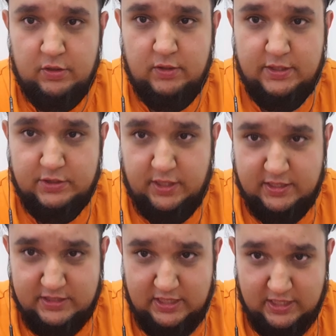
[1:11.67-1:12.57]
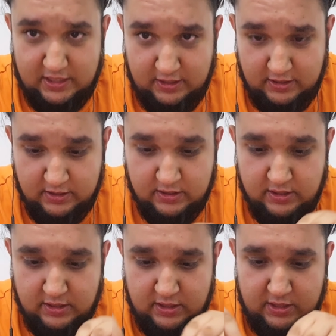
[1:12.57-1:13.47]
Right, so you can see here,
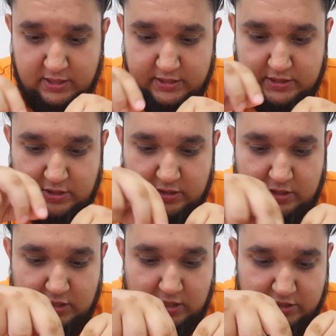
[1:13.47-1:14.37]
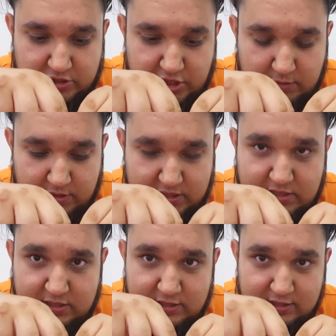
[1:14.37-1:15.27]
it's got the uh, German
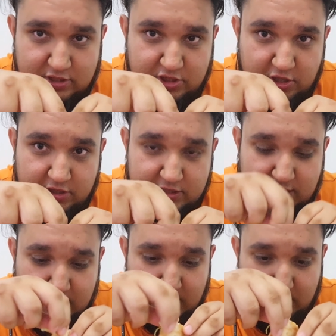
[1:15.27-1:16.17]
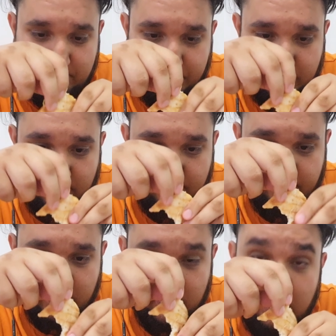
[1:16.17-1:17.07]
Donner top of
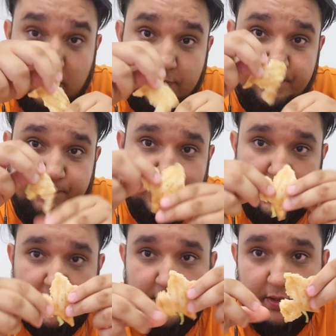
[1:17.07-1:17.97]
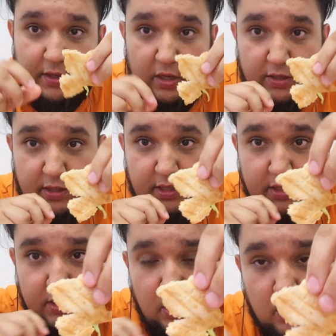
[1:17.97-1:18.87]
uh, naan there,
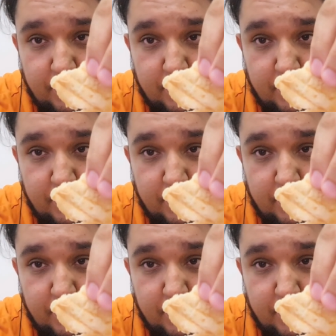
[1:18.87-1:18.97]
uh,